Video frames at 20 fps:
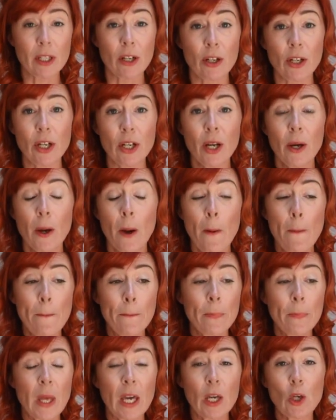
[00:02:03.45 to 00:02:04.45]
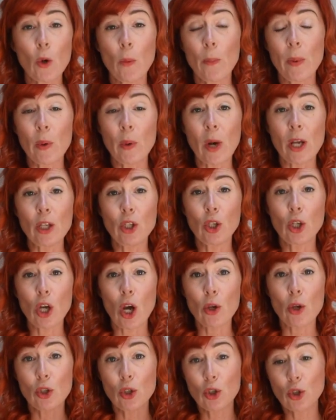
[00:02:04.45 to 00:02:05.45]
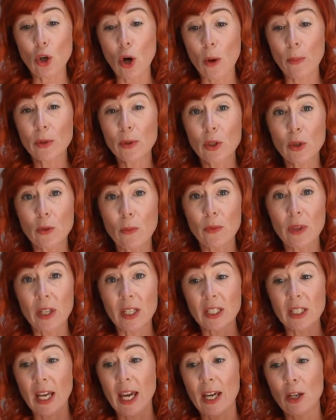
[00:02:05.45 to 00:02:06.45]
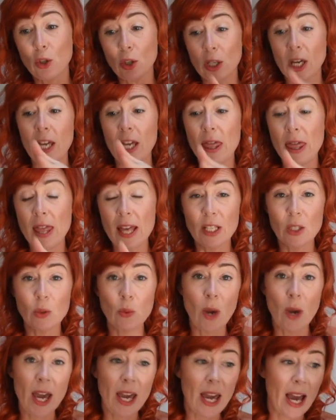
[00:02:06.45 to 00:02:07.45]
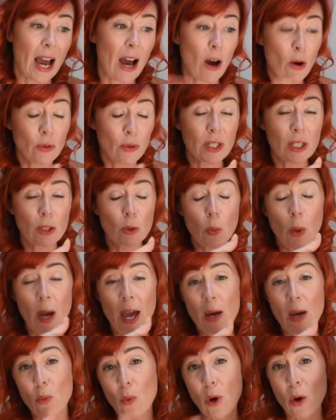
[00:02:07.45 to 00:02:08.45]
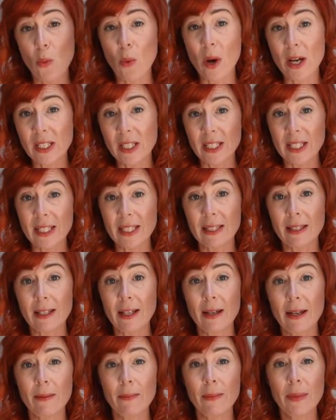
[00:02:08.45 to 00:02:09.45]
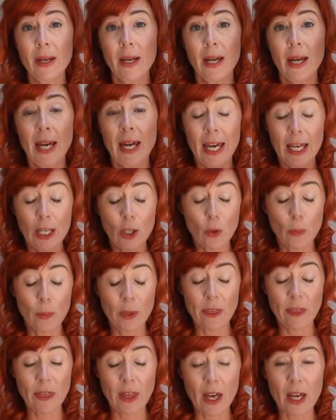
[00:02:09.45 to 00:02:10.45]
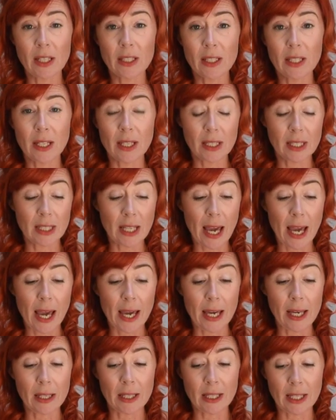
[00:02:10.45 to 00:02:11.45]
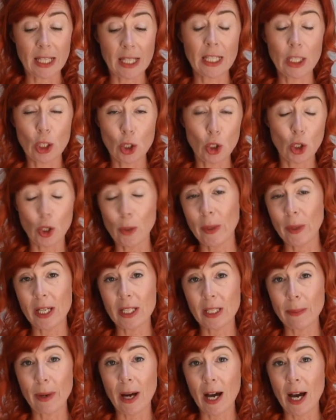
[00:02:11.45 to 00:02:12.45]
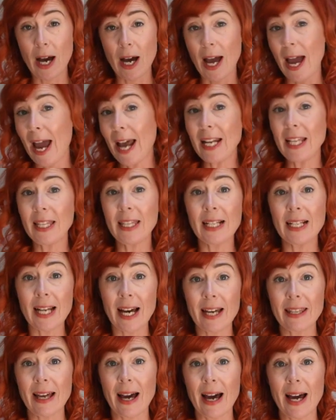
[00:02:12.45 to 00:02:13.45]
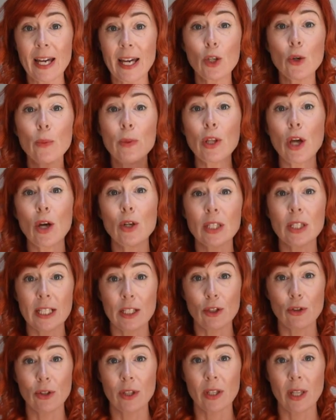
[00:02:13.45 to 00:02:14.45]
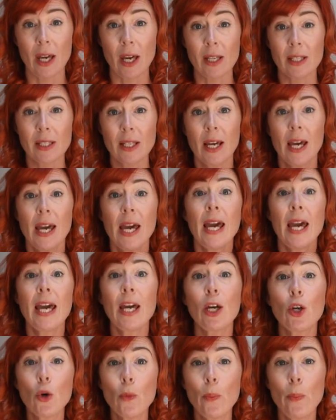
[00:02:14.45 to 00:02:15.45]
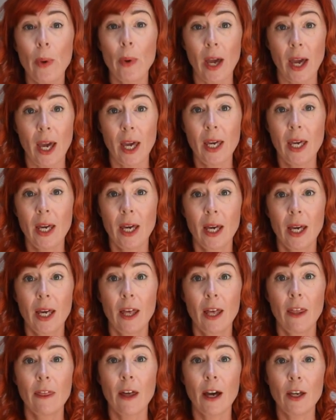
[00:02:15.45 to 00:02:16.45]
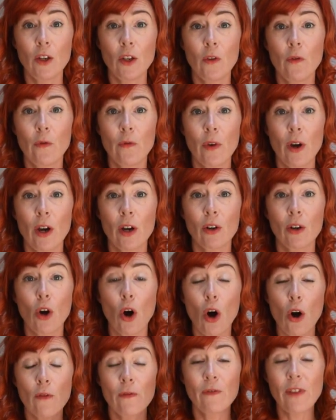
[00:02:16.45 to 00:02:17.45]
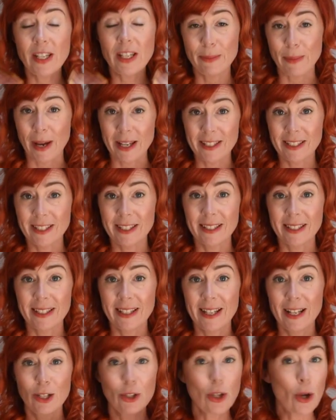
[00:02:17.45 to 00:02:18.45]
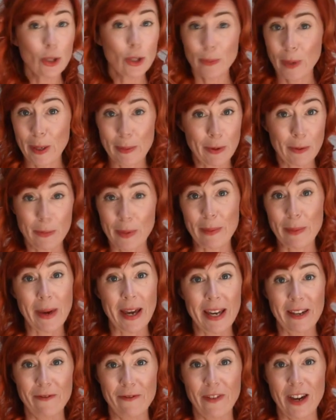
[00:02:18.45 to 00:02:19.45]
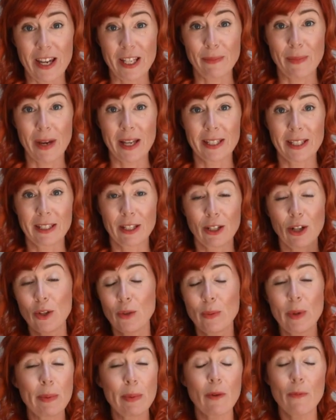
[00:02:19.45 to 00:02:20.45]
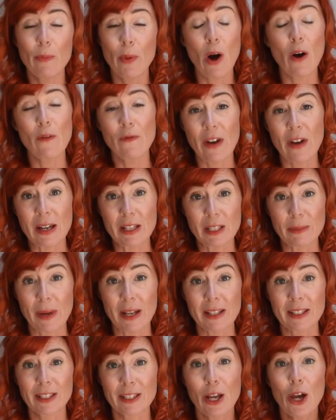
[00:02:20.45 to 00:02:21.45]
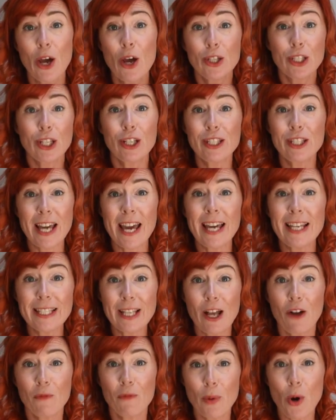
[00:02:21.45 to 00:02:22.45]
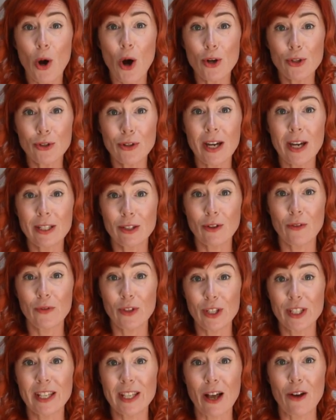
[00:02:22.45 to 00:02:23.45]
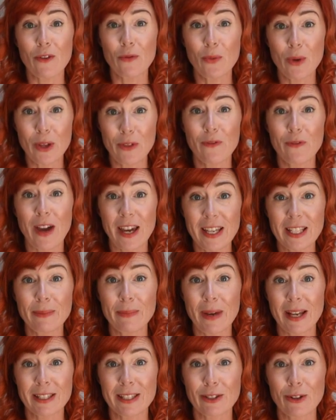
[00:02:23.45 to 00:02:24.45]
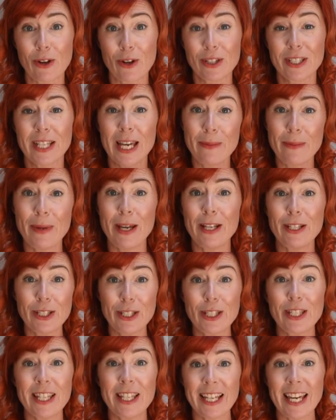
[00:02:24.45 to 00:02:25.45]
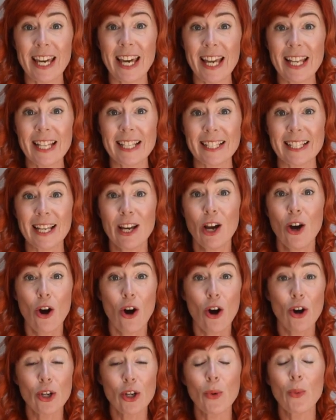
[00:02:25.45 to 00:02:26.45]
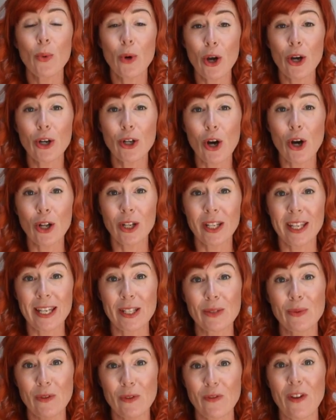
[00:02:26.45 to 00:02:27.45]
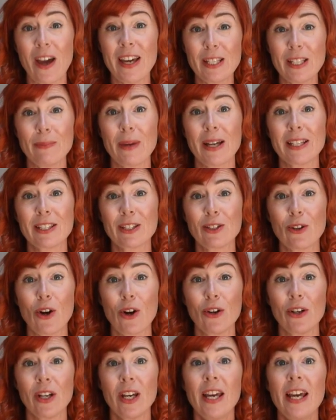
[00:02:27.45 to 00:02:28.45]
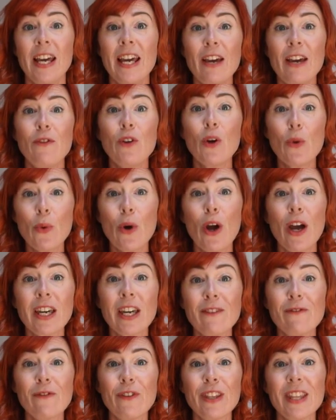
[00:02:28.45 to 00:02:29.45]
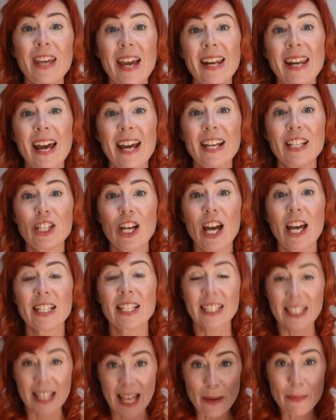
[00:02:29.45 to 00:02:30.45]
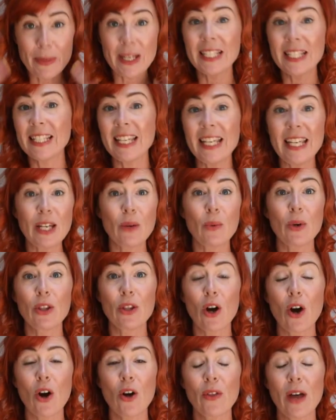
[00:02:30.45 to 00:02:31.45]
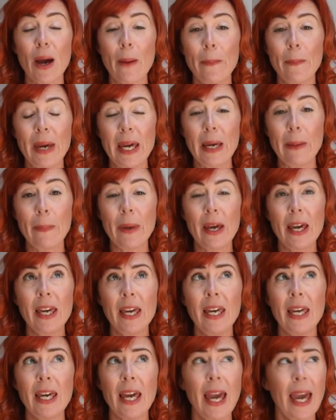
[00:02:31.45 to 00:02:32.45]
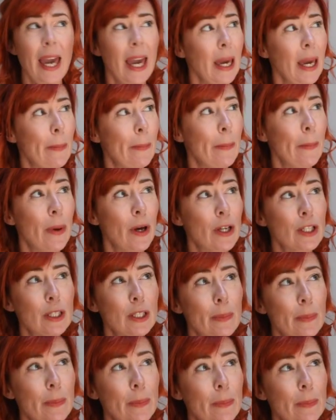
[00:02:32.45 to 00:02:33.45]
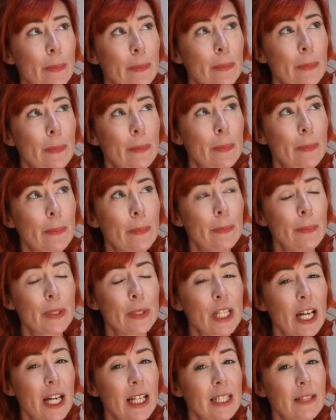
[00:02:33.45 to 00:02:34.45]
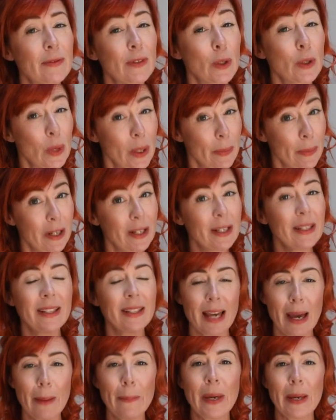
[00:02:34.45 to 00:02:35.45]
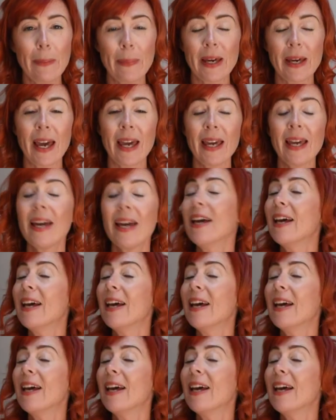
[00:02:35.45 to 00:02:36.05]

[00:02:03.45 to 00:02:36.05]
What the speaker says: And it could be when you go to the shops, something saying in this way, out this way, one-way system. It could be things that say this is 2 meters apart, anything like that. It could be those literal things. It could be that you've got face masks. Loads of people have been making face masks, and loads of people have bought face masks. So take self-portraits of yourself with face masks on. Take pictures of the kids or your work colleagues with face masks on. If you're working for the NHS, let me see you with all that PPE, personal protective equipment. Yeah, PPE.